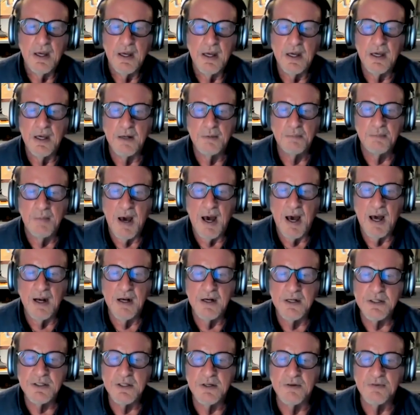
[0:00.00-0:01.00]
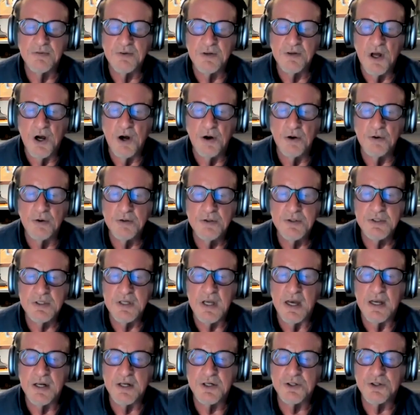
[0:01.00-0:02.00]
In matters of loans
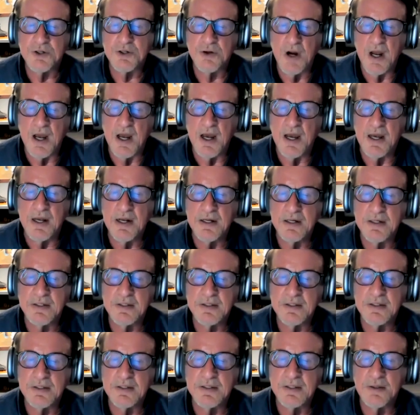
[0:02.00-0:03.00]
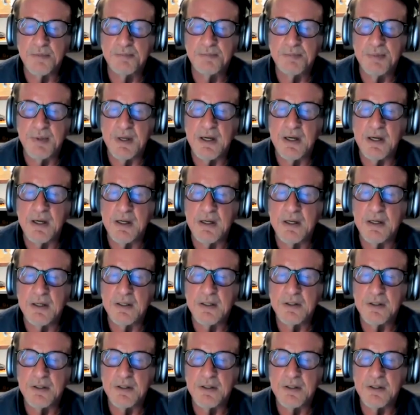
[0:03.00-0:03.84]
and trade, the big,